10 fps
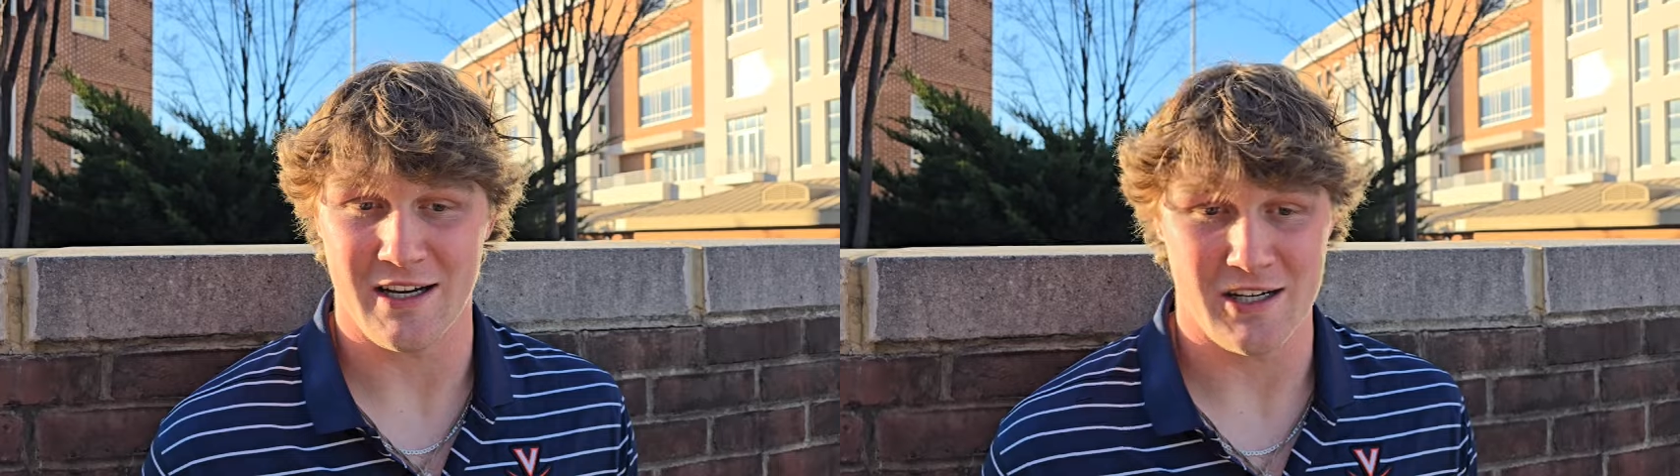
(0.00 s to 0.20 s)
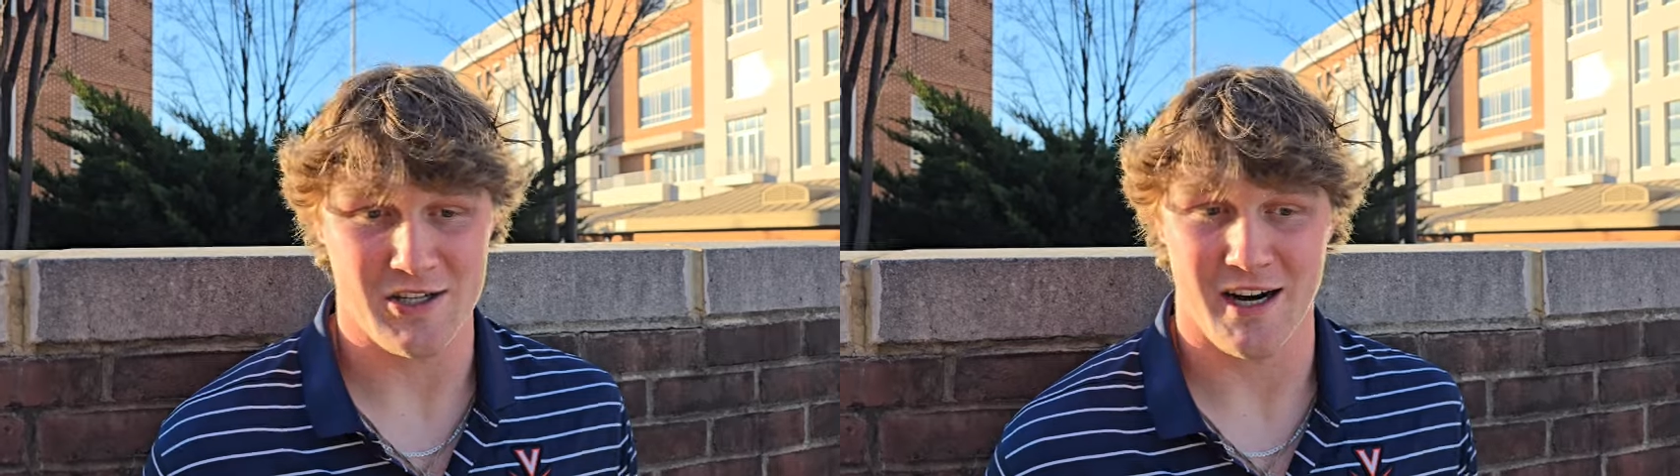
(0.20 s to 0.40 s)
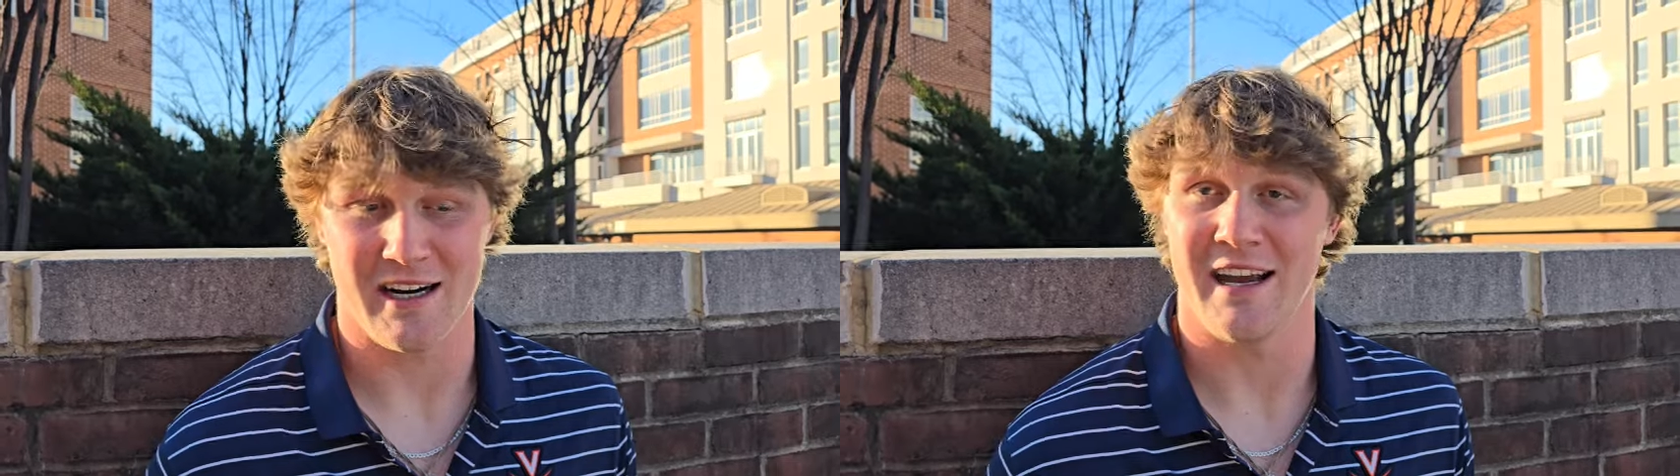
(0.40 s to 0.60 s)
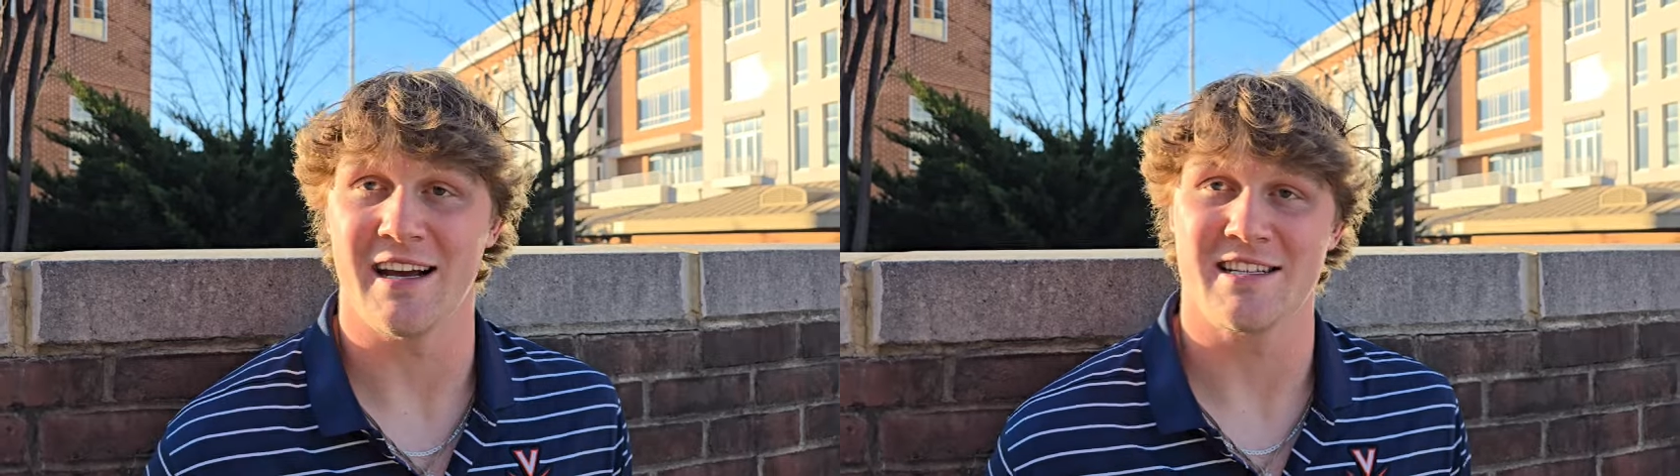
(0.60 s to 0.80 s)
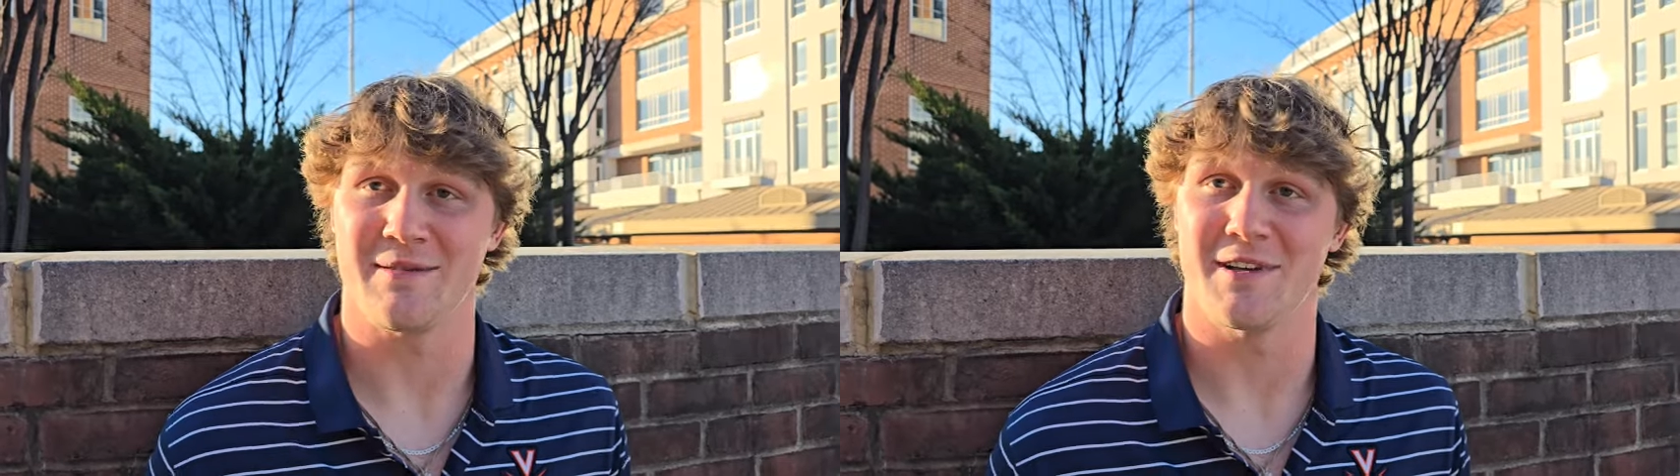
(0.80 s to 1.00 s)
I just tried to
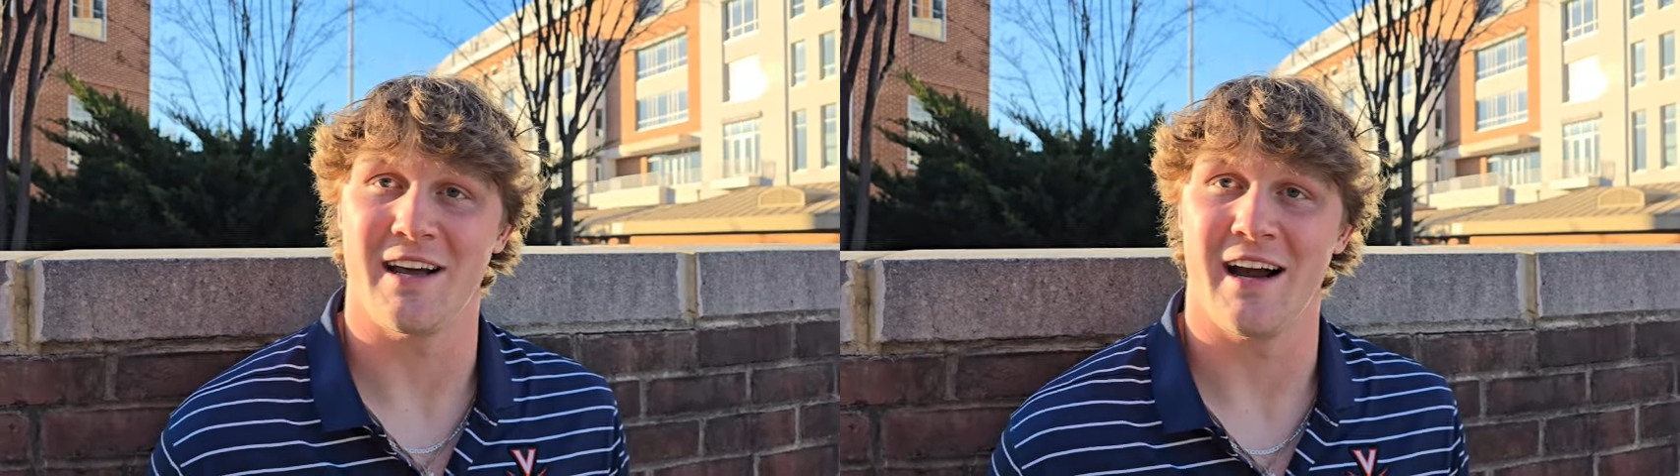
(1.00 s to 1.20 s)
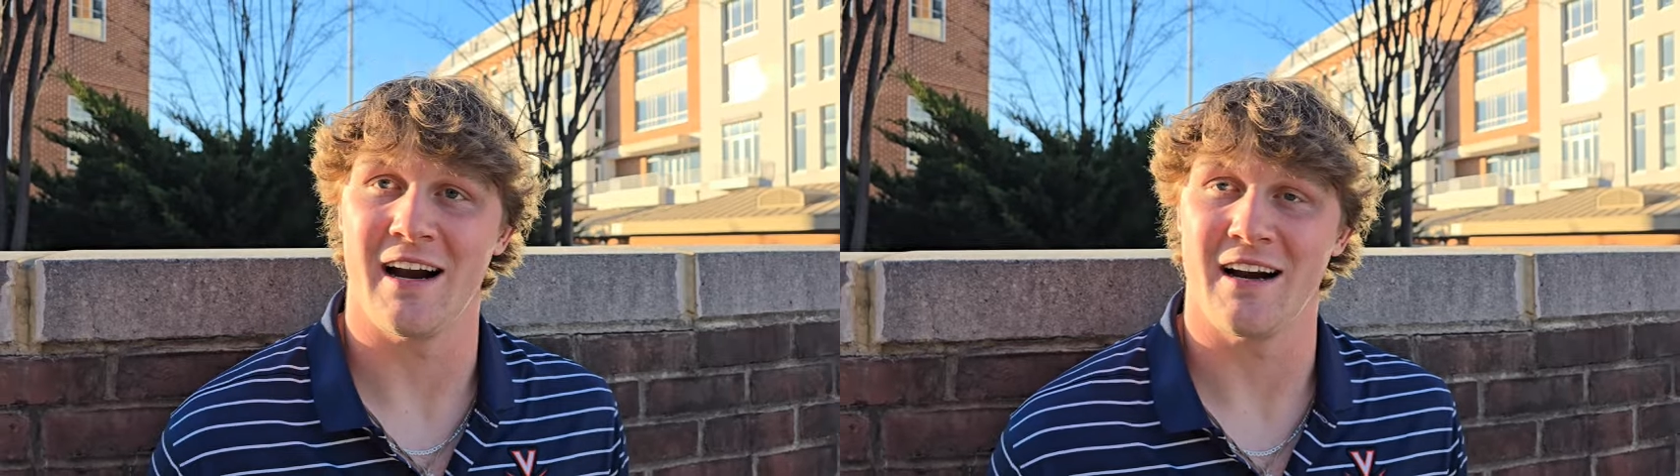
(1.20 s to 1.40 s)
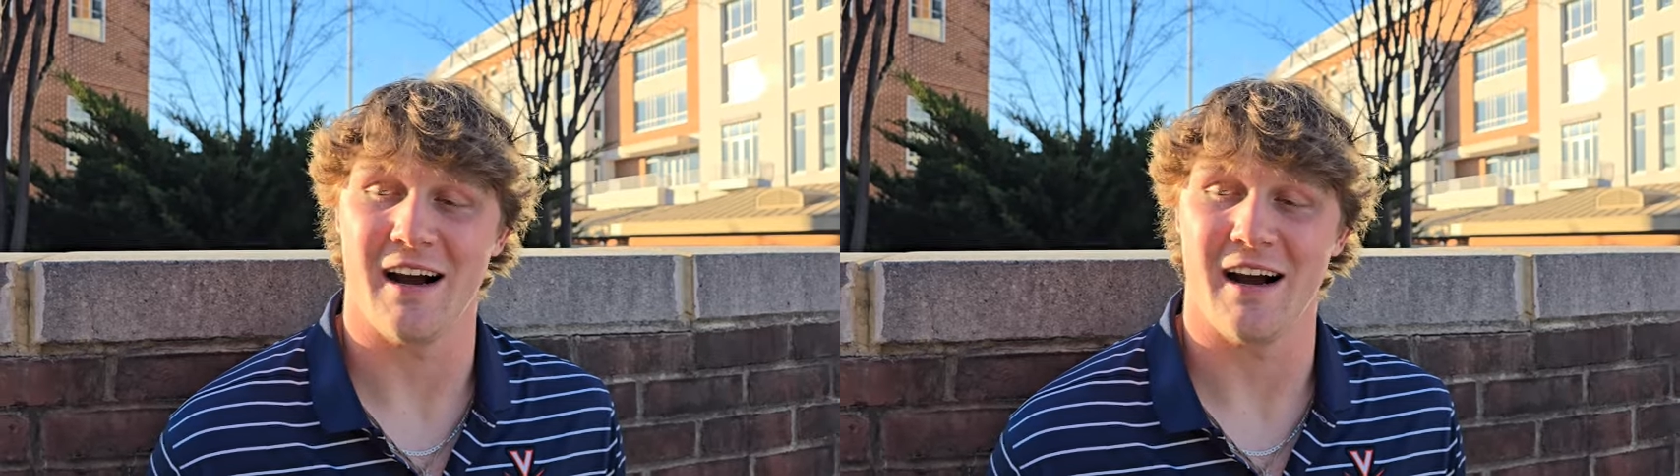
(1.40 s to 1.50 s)
get something there.